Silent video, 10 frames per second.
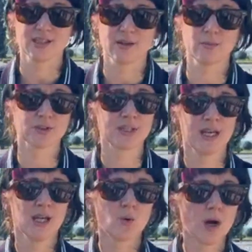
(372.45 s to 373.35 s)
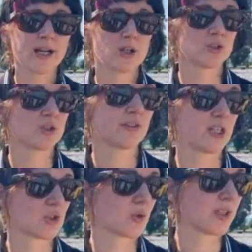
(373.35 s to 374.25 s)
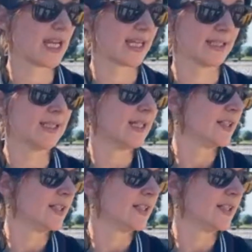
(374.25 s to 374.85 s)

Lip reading: So it was quite a controversial thing.